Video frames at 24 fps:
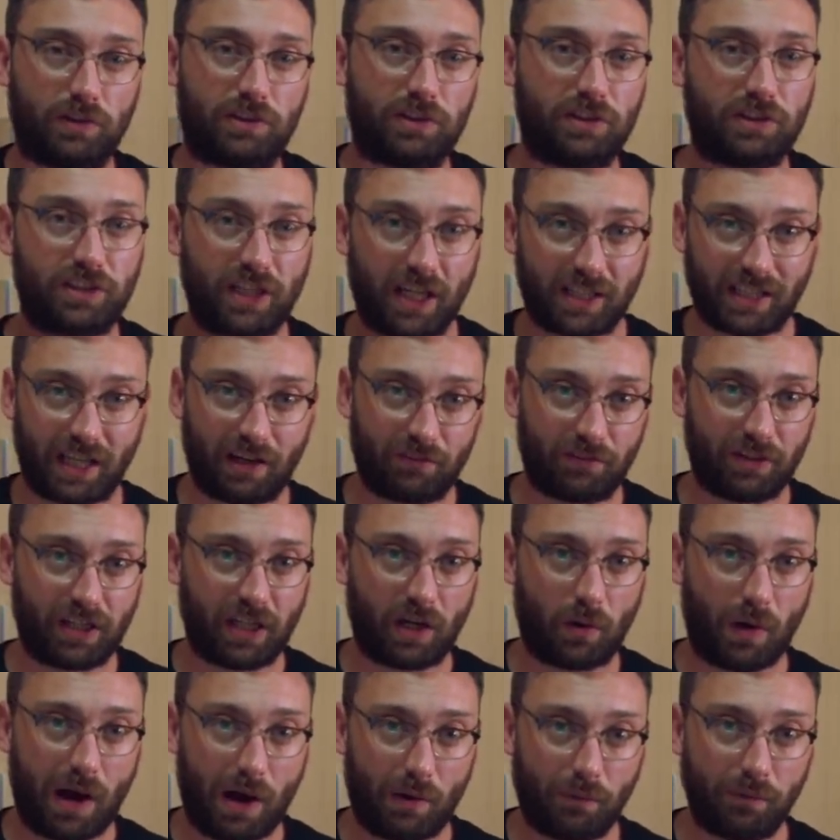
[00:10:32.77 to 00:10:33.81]
So check that
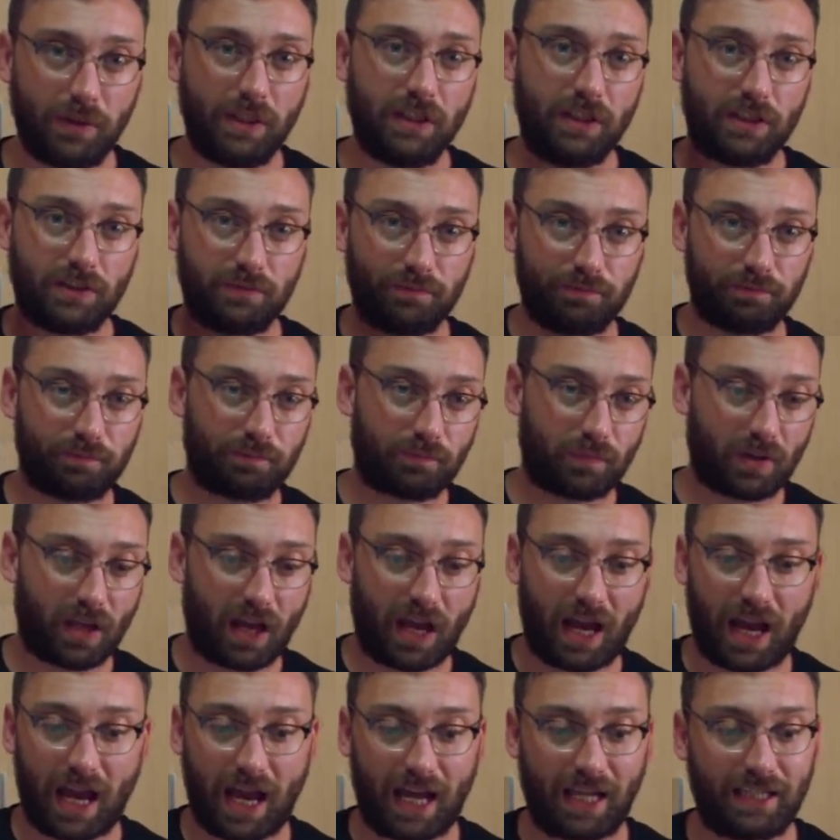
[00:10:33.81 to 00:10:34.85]
video out
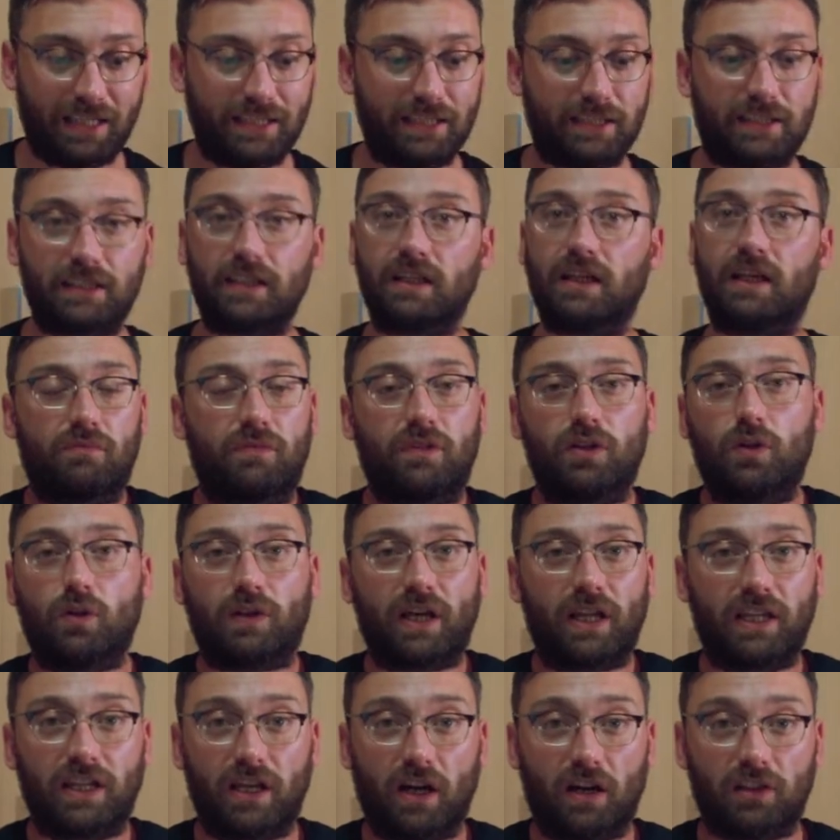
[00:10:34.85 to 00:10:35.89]
and you'll
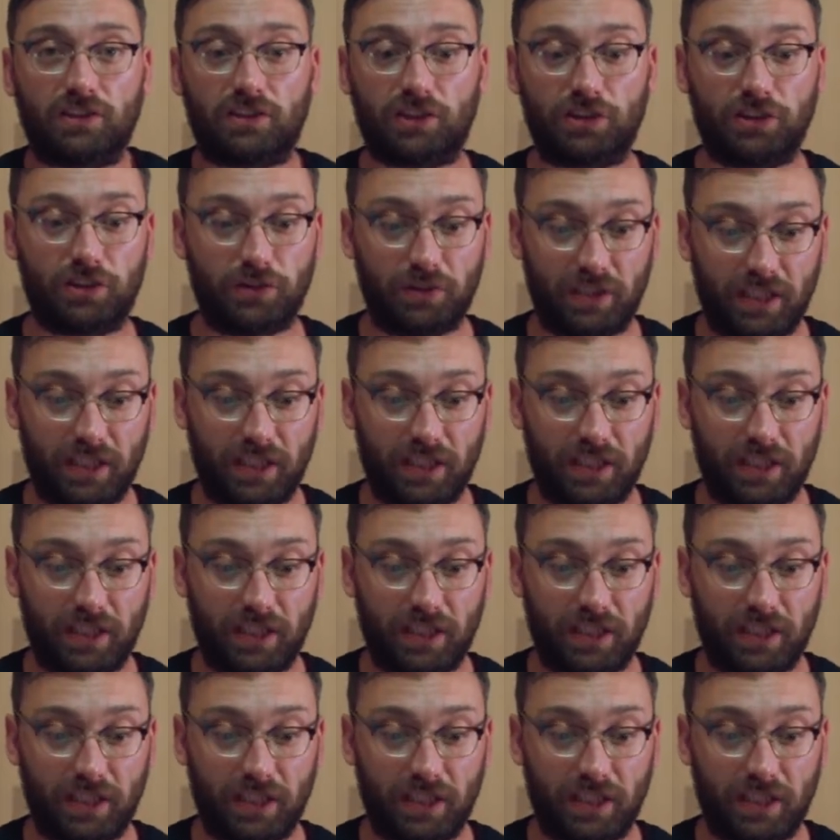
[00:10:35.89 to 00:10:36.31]
get the answers you